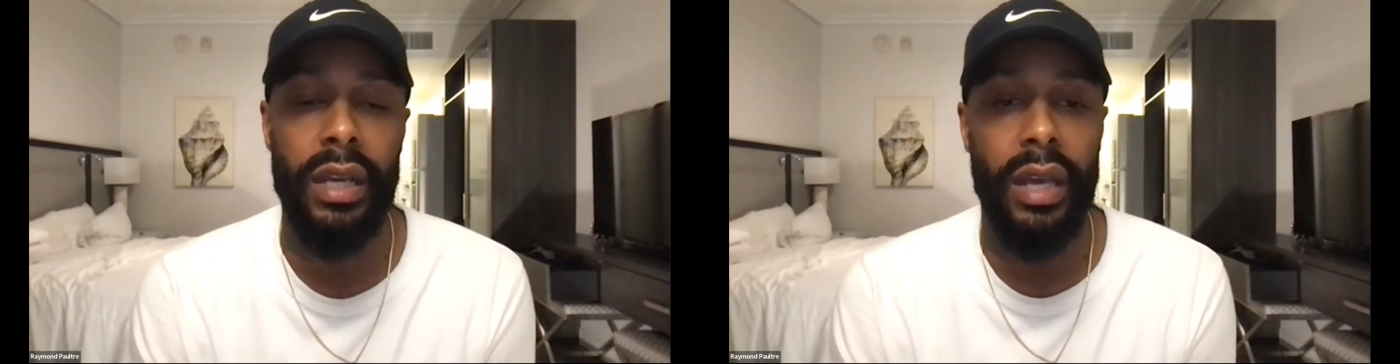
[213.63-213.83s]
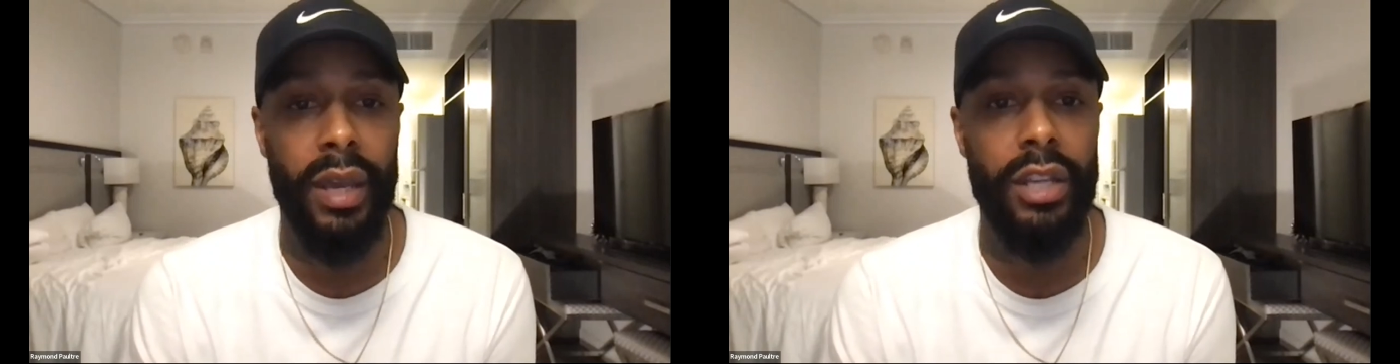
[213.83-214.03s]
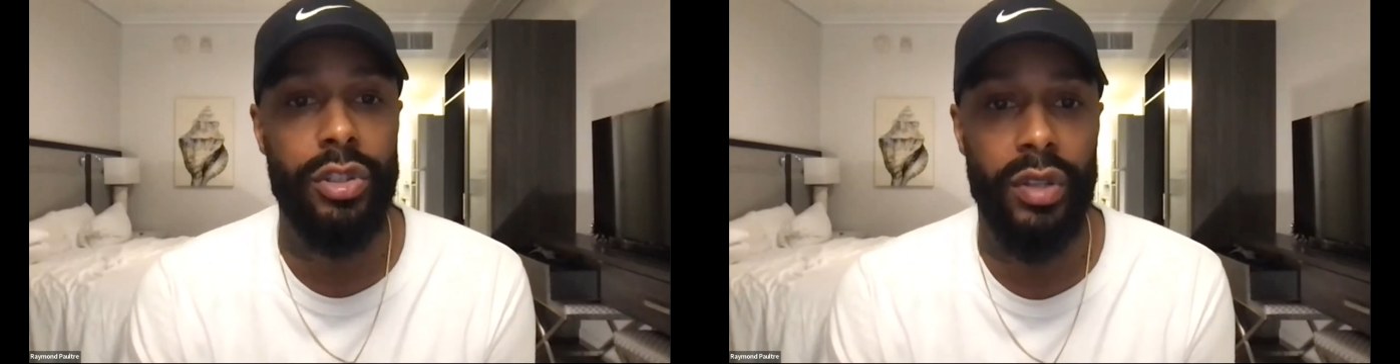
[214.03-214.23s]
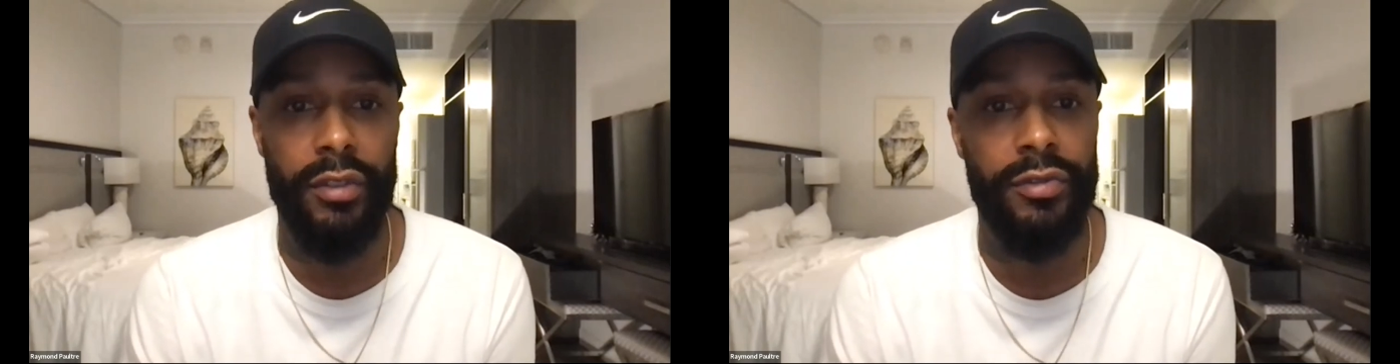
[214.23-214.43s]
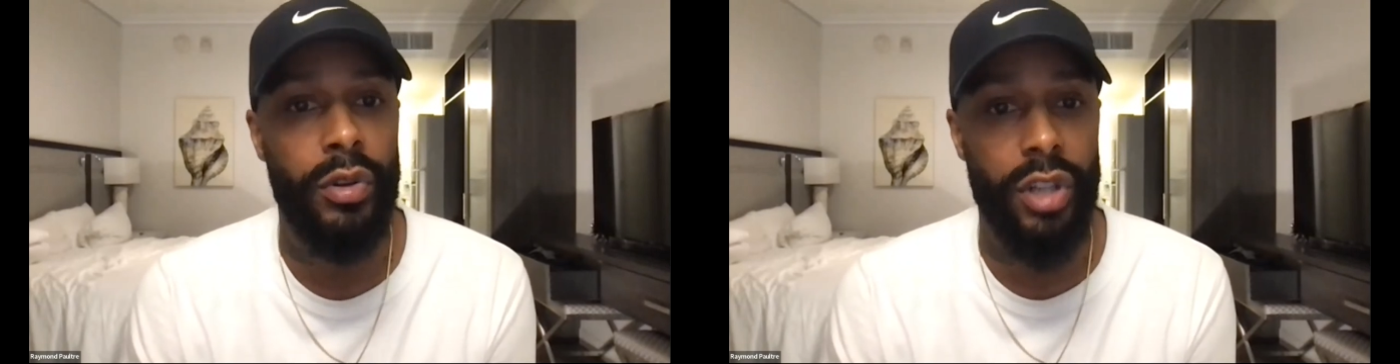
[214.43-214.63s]
and make sure
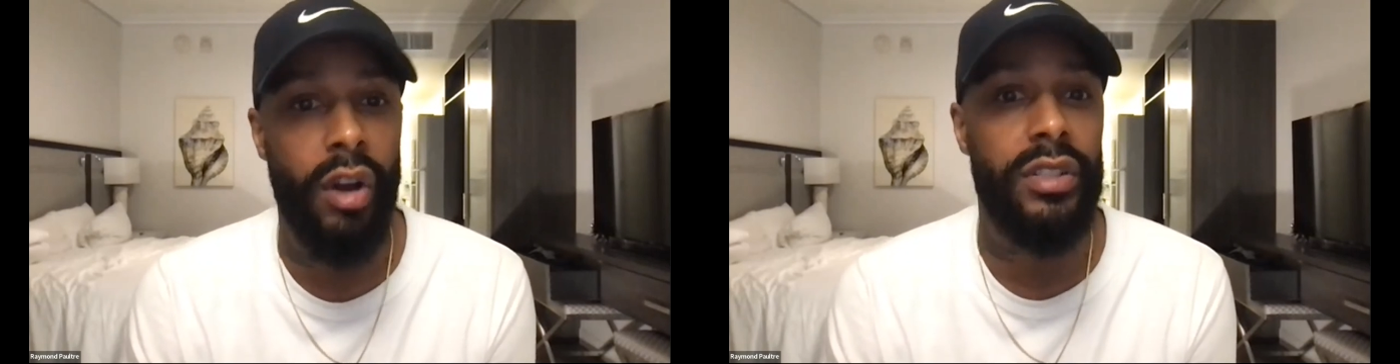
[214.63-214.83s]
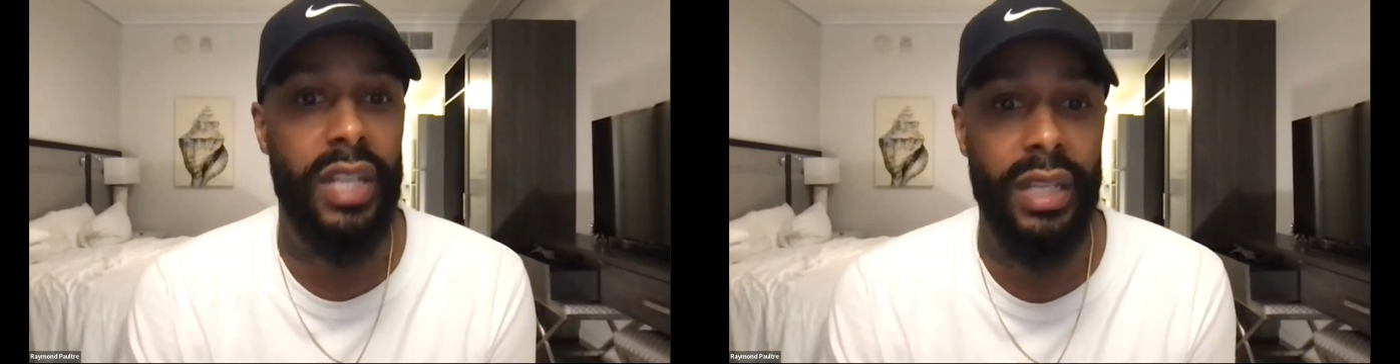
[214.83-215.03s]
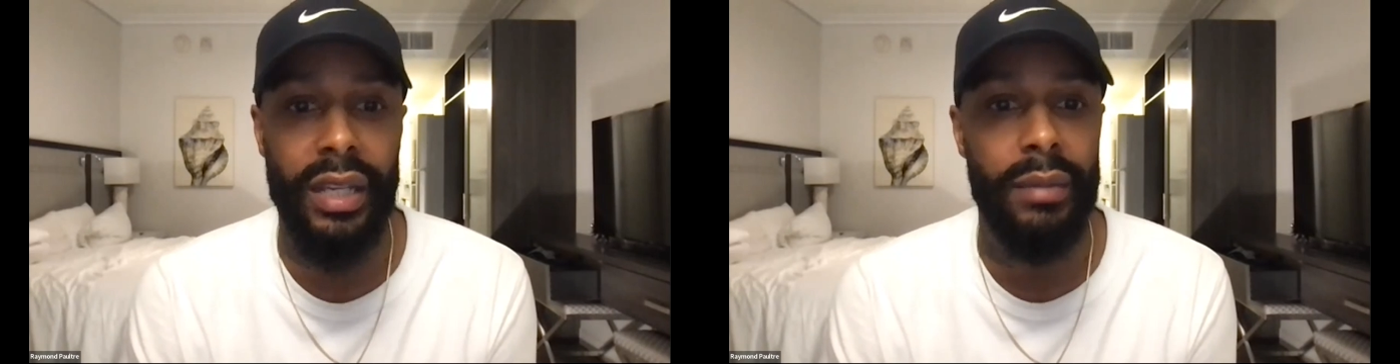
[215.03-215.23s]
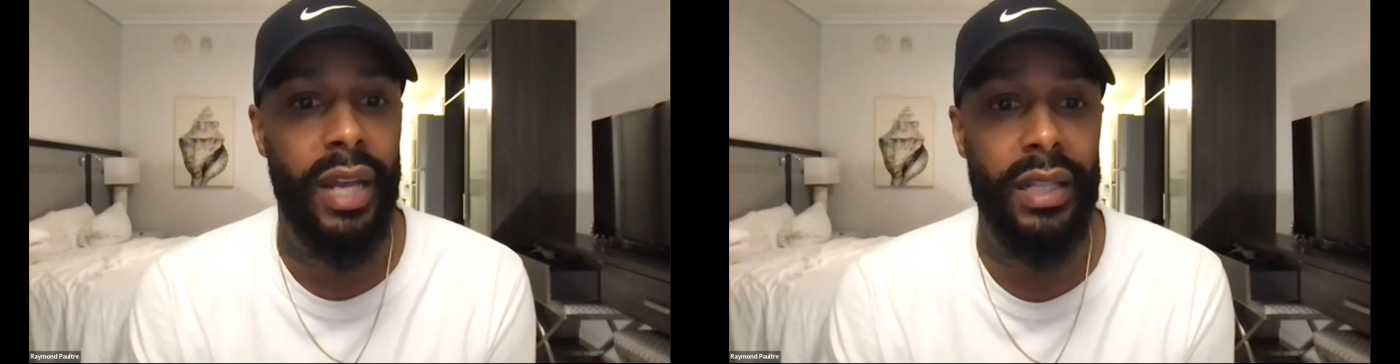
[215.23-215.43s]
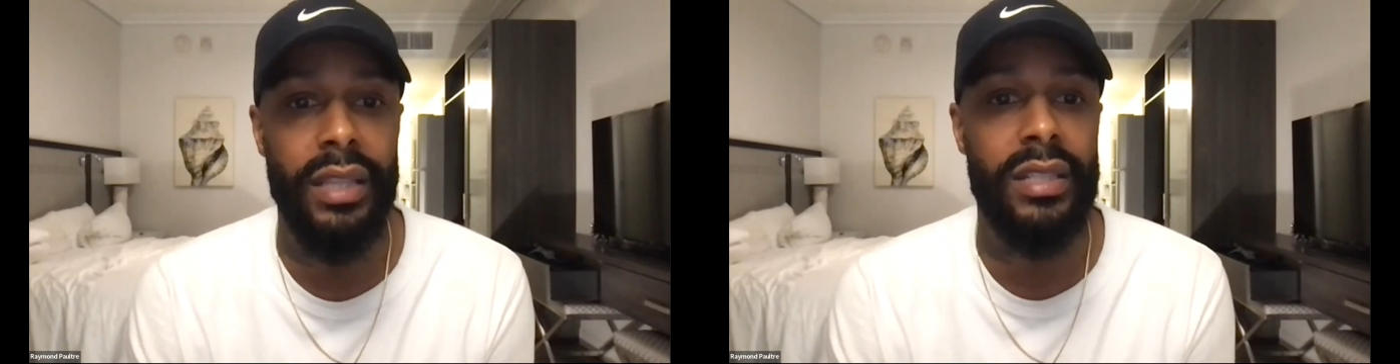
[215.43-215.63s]
that folks aren't taking him
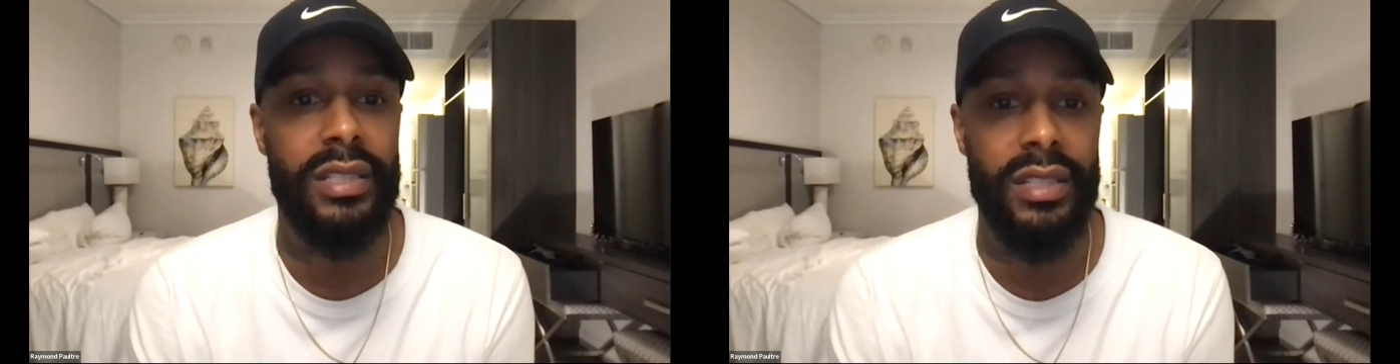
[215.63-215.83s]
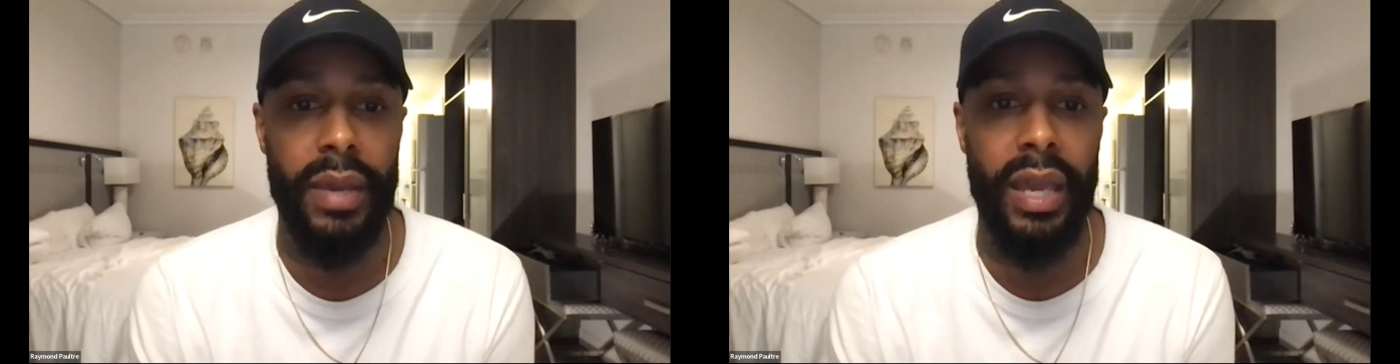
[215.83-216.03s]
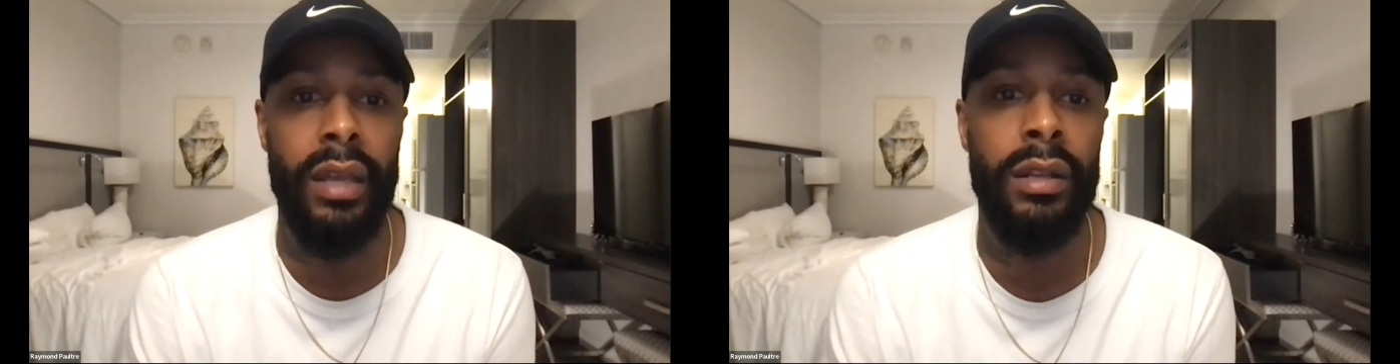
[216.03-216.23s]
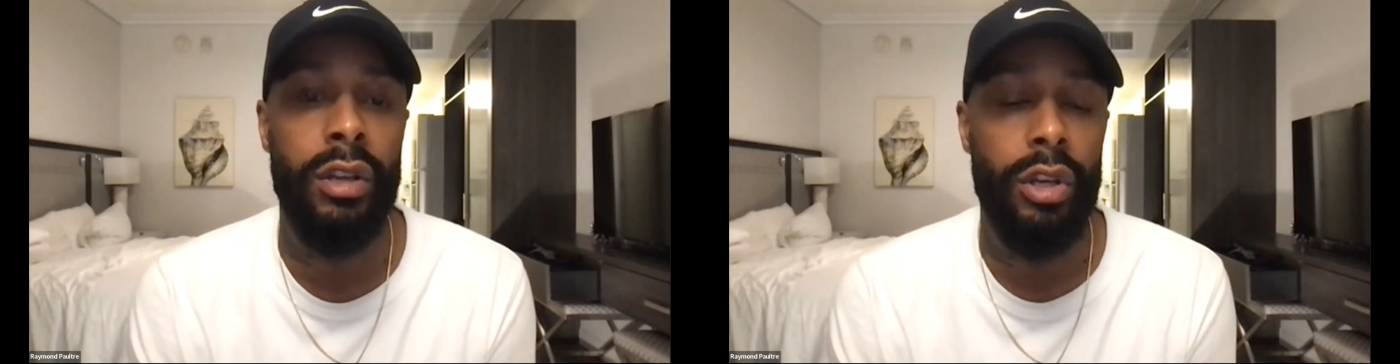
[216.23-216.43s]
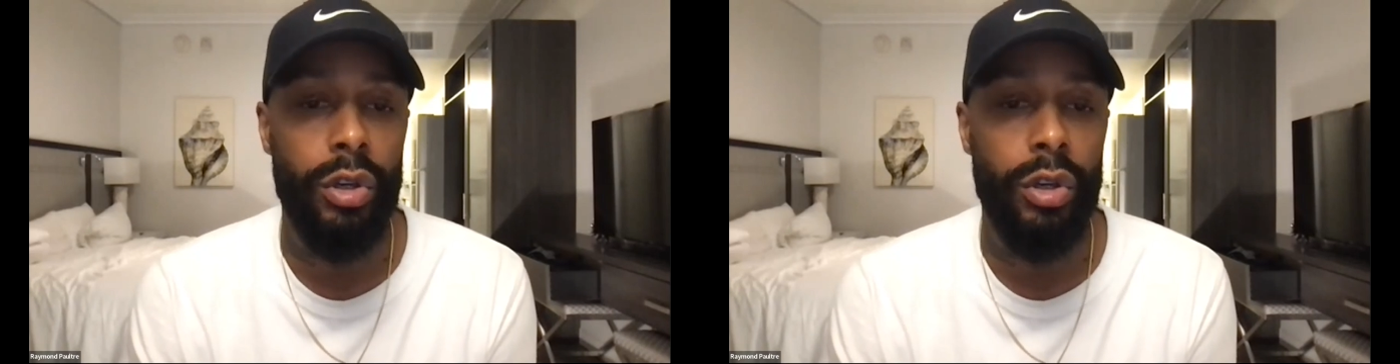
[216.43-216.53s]
lightly. This is a man